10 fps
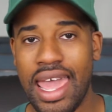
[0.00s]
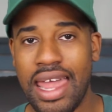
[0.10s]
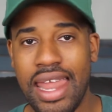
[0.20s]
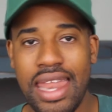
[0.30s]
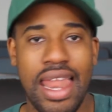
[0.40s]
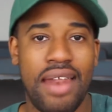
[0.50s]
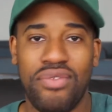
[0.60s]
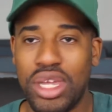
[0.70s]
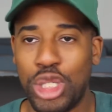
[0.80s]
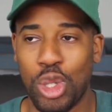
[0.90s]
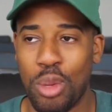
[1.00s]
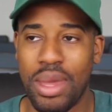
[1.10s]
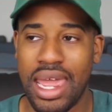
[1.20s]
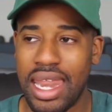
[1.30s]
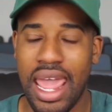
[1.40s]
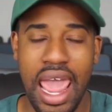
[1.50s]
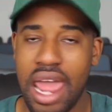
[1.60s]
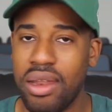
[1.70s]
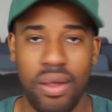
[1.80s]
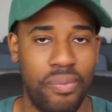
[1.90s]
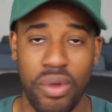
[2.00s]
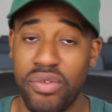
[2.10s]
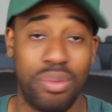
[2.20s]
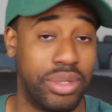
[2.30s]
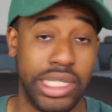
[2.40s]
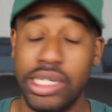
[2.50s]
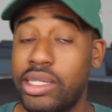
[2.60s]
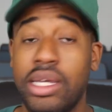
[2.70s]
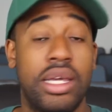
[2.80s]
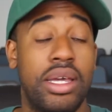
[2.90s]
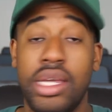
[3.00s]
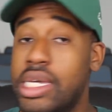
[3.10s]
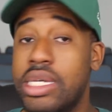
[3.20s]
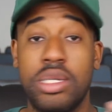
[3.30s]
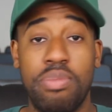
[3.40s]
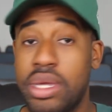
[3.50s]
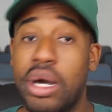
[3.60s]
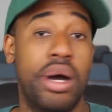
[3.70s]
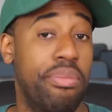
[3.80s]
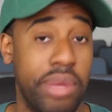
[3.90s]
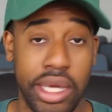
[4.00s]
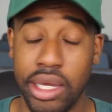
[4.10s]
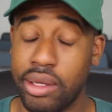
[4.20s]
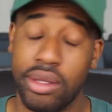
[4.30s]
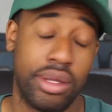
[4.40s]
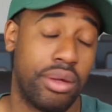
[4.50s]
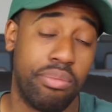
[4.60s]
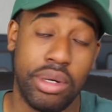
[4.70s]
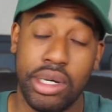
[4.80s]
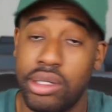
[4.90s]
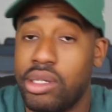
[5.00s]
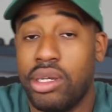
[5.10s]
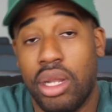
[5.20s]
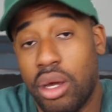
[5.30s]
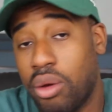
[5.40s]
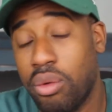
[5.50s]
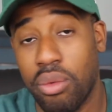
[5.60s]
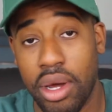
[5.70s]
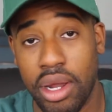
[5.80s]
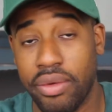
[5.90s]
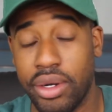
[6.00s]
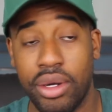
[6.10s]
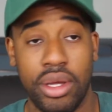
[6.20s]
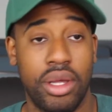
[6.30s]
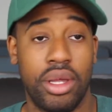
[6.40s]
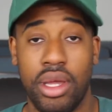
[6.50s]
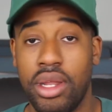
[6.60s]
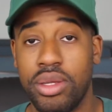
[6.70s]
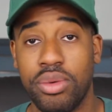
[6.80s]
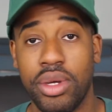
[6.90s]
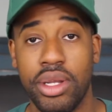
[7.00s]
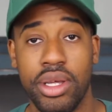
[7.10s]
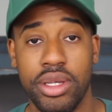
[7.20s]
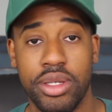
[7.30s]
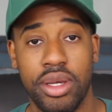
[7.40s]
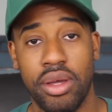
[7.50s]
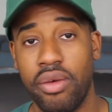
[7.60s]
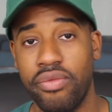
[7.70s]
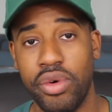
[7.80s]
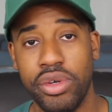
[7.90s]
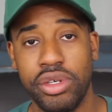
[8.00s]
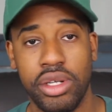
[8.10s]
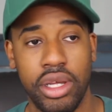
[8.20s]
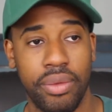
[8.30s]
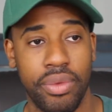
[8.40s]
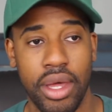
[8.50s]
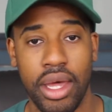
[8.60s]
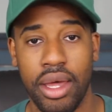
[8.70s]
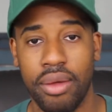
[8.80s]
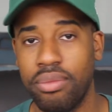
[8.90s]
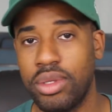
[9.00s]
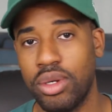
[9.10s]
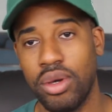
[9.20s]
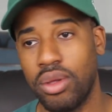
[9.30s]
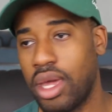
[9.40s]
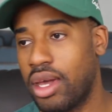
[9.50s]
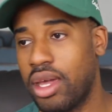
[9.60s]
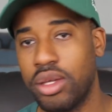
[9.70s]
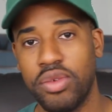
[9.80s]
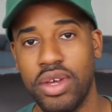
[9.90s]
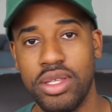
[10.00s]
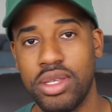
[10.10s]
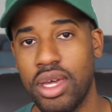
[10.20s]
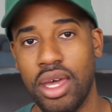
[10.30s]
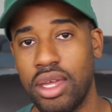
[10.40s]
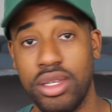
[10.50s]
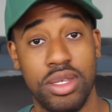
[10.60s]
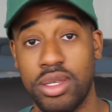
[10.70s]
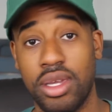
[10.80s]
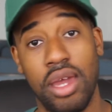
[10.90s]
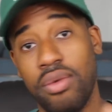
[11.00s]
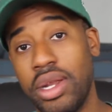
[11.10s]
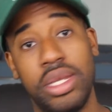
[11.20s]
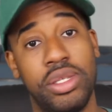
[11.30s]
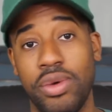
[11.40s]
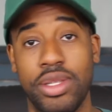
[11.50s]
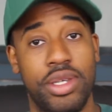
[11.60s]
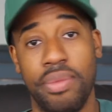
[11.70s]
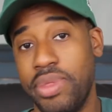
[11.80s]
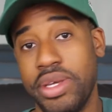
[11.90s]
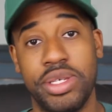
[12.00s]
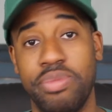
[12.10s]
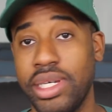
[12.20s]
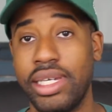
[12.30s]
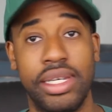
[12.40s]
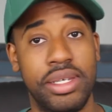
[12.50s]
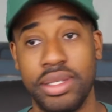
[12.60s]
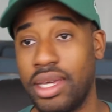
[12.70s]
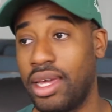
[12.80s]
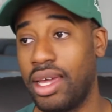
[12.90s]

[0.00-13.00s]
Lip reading: in and not feature him in any of your plays is beyond me. But, you know, whatever. It is what it is, unfortunately. Eagles fans, yeah, just get ready to accept this because